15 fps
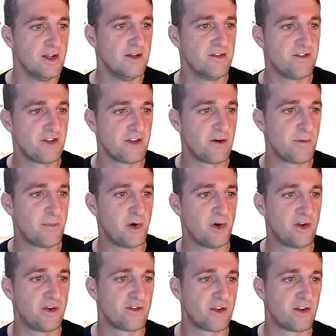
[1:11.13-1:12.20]

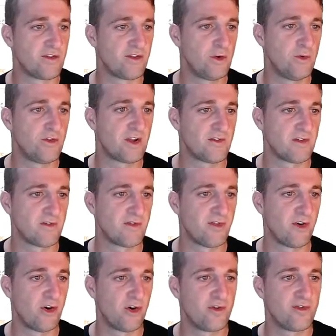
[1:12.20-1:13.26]

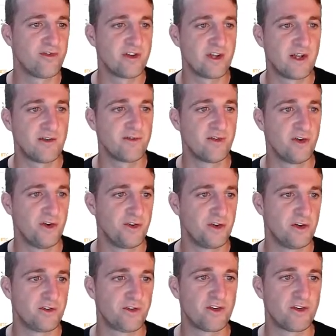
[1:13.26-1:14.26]
$0.274384,